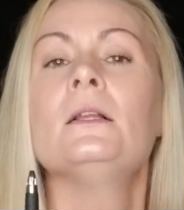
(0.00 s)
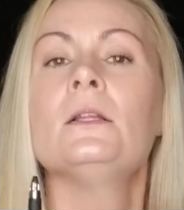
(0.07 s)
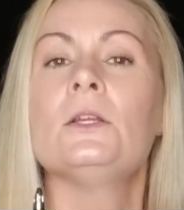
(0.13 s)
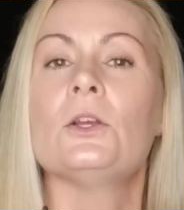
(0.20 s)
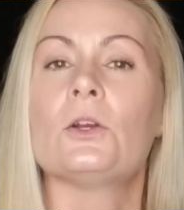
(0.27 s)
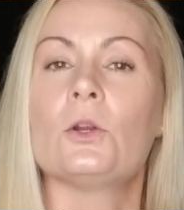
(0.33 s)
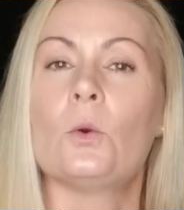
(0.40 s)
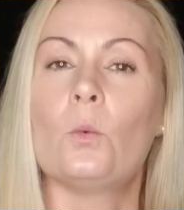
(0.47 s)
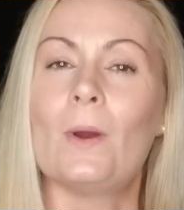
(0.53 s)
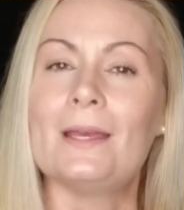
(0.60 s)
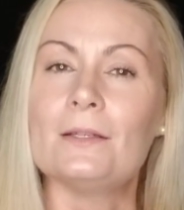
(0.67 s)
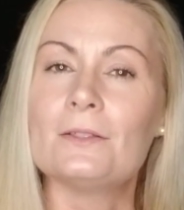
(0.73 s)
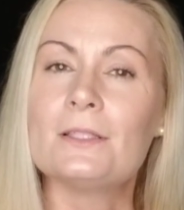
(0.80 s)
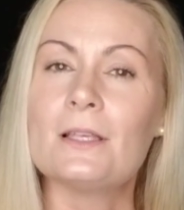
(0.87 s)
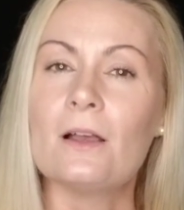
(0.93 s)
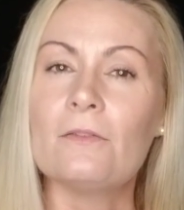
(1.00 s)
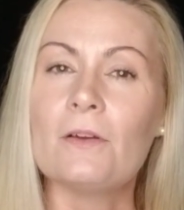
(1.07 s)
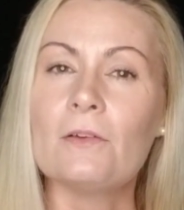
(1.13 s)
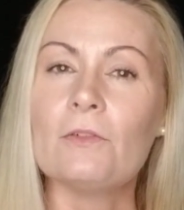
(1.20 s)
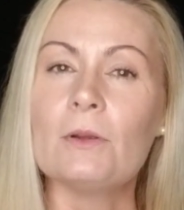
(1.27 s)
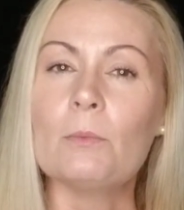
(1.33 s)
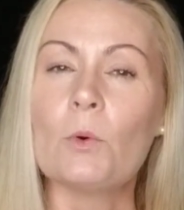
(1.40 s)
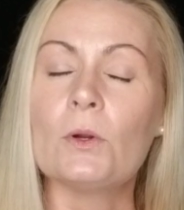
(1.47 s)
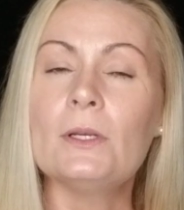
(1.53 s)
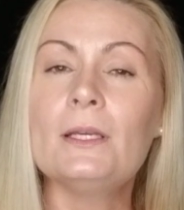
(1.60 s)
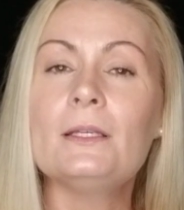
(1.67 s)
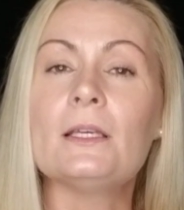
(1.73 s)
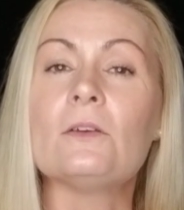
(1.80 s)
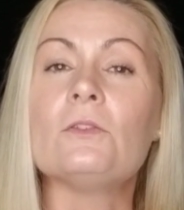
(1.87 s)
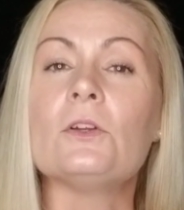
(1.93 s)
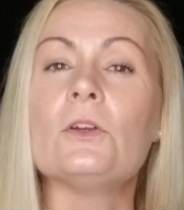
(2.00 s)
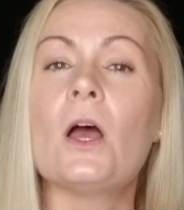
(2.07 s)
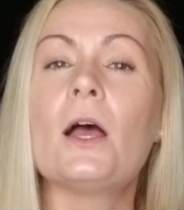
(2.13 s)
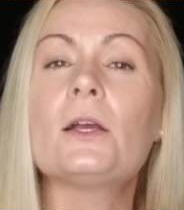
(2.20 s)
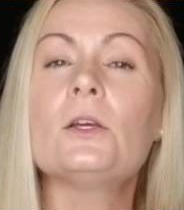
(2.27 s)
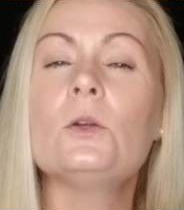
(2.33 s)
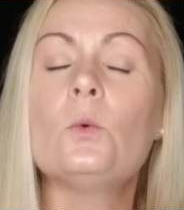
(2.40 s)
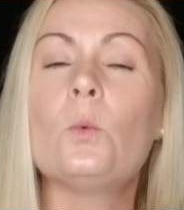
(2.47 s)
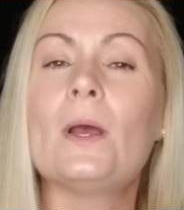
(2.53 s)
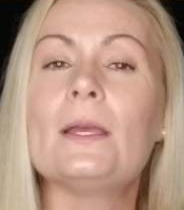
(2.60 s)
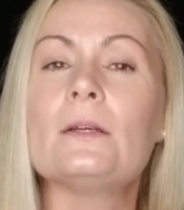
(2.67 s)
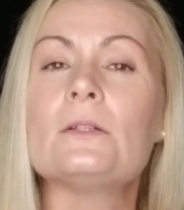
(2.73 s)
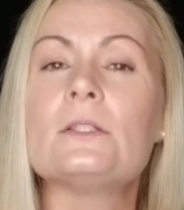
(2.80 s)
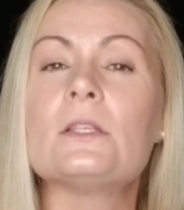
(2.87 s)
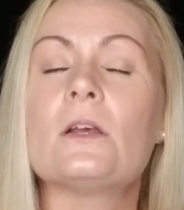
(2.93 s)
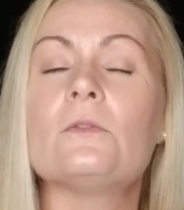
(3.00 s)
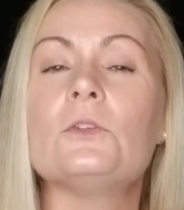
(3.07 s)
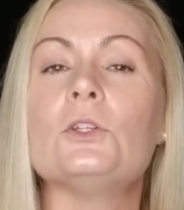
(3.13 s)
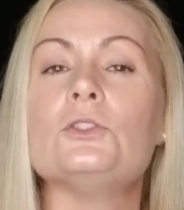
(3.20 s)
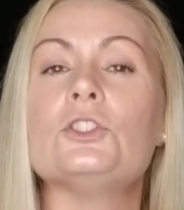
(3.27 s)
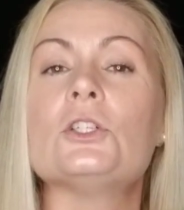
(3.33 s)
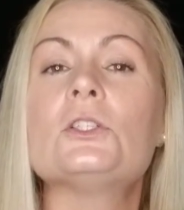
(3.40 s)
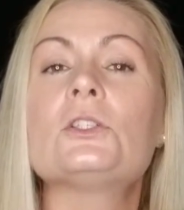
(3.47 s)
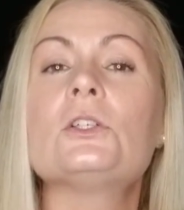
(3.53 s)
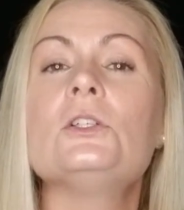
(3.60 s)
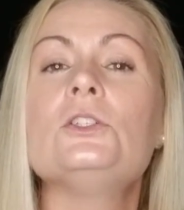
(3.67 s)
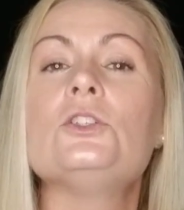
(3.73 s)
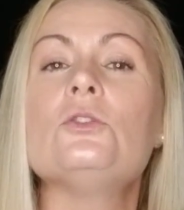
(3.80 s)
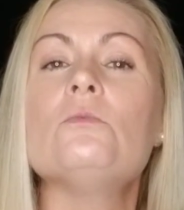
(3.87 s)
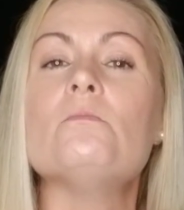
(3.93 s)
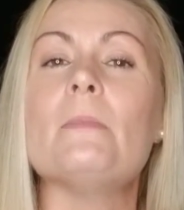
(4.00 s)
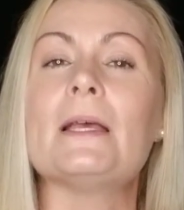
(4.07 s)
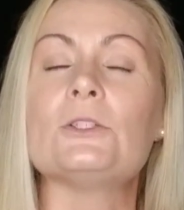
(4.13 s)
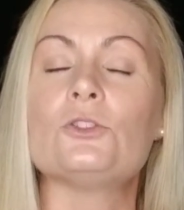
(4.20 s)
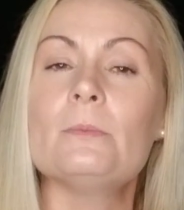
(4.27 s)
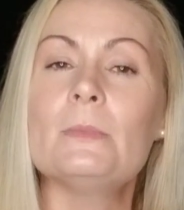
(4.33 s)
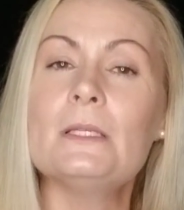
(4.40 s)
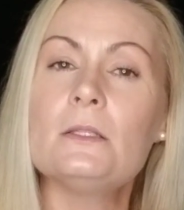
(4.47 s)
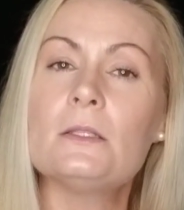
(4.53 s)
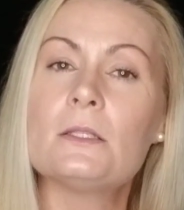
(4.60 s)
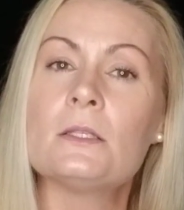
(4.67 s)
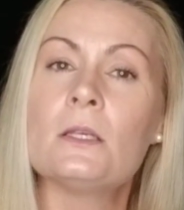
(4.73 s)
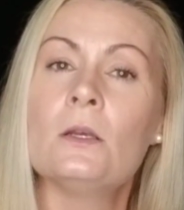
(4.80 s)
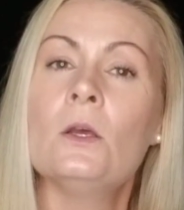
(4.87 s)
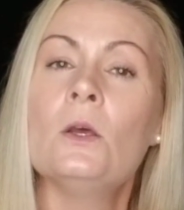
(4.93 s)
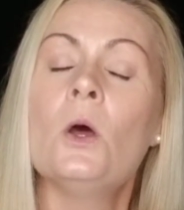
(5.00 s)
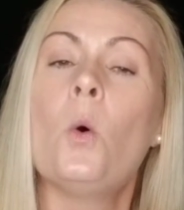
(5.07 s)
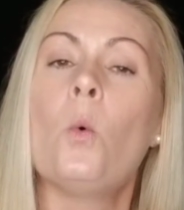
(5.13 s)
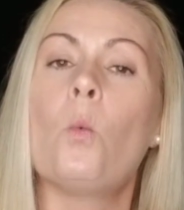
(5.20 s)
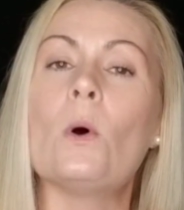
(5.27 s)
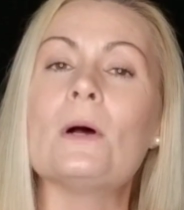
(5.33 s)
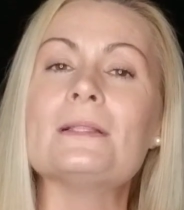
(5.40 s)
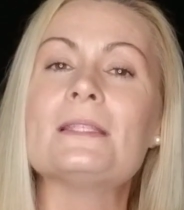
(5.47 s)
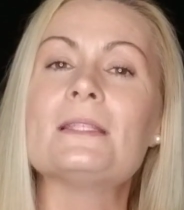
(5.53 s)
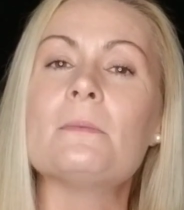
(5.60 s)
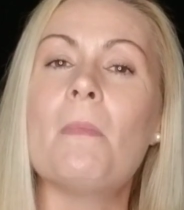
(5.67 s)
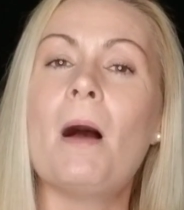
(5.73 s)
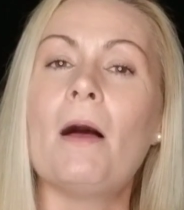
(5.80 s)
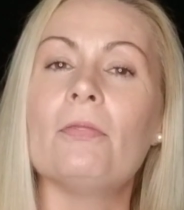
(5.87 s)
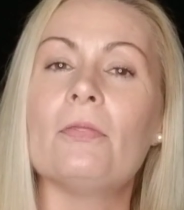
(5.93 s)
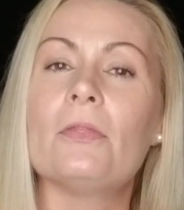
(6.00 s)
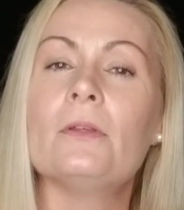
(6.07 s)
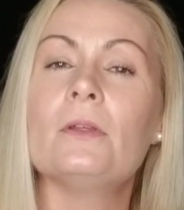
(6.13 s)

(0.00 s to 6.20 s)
You're going to weigh yourself every morning. If you're not going to weigh yourself, you're just going to do measurements once a month.